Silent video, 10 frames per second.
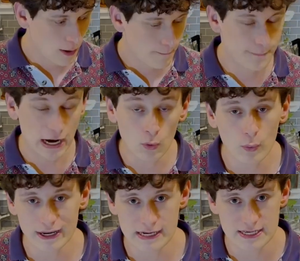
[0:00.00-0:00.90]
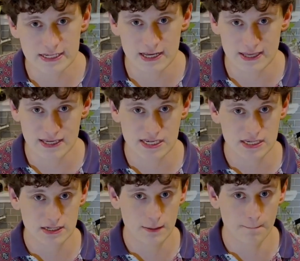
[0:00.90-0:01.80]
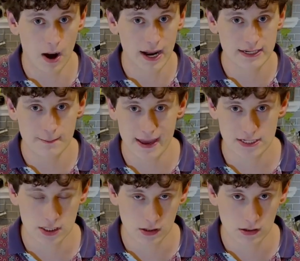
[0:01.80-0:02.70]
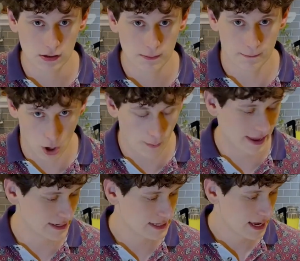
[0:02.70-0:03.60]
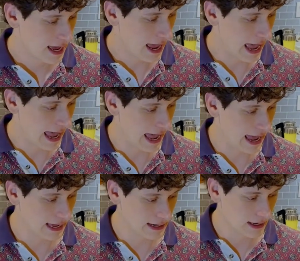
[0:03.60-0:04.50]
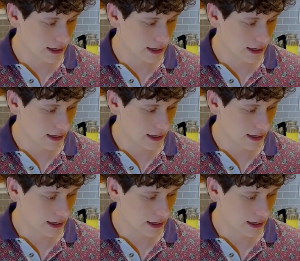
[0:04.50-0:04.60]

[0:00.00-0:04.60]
Bear witness to this monumental moment, and